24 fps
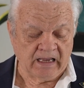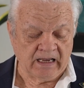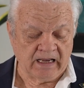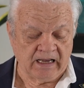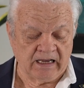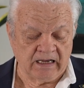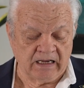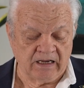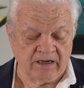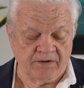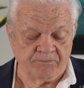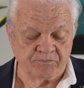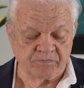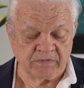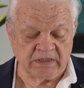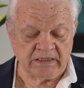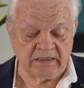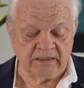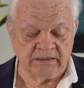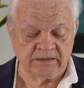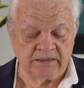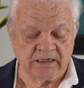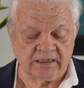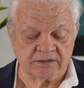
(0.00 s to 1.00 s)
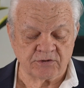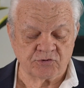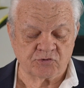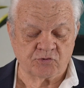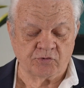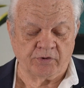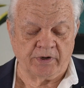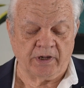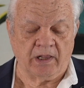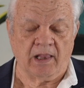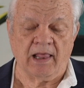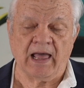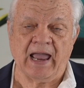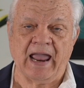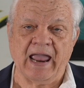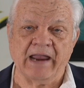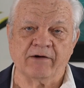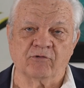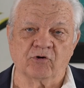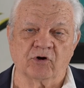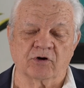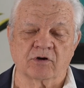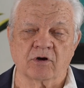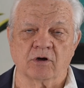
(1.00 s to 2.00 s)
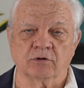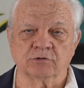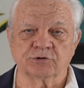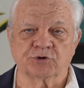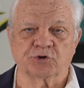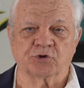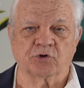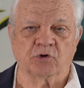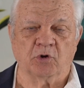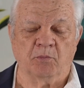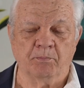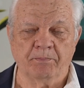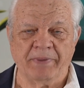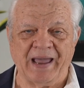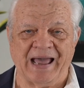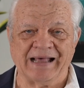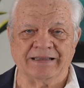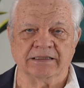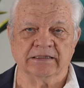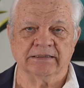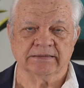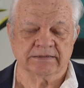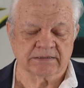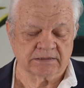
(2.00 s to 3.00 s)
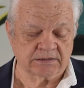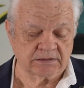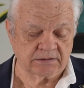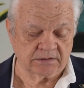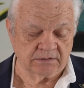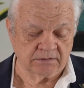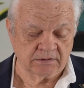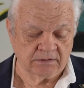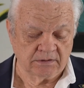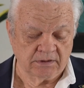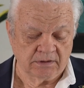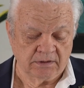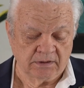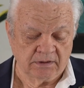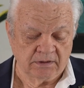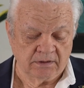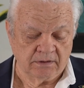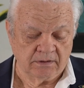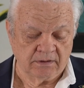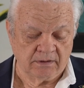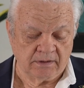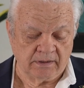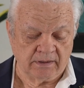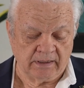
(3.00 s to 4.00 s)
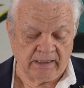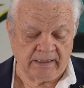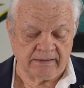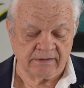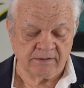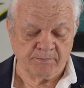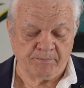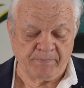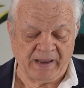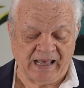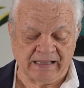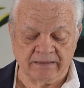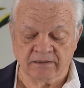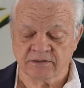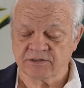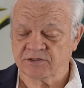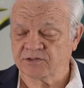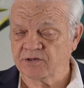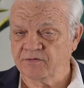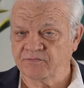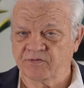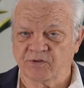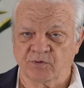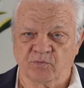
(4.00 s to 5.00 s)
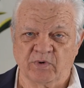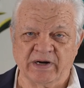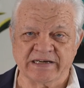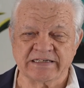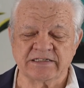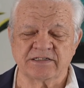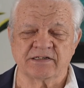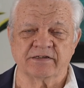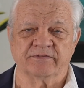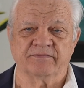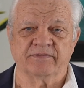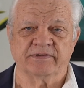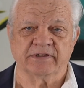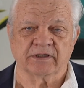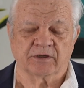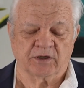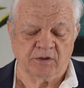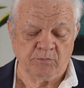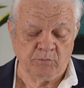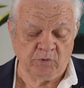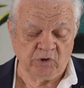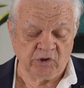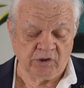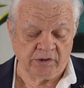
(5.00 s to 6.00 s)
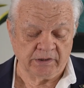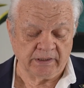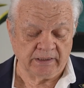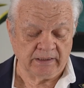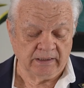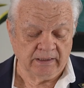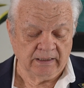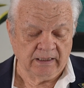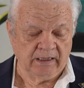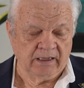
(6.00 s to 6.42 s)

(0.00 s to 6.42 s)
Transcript: The industrial agricultural balance and the balance of the rest of the community.